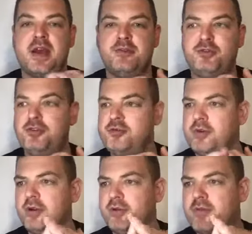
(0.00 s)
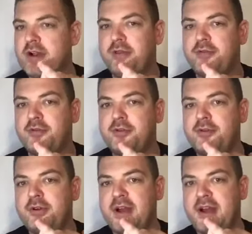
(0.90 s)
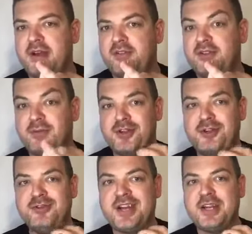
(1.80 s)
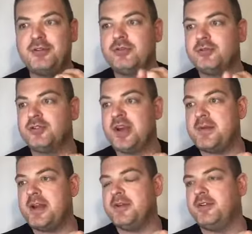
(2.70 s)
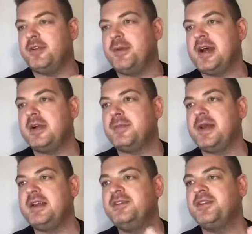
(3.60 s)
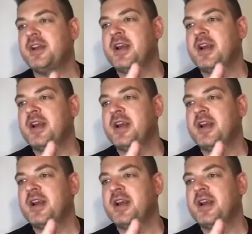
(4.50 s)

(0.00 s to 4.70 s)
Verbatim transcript: Two, I'm going to run through some of the news articles, what's happening here in the marketplace,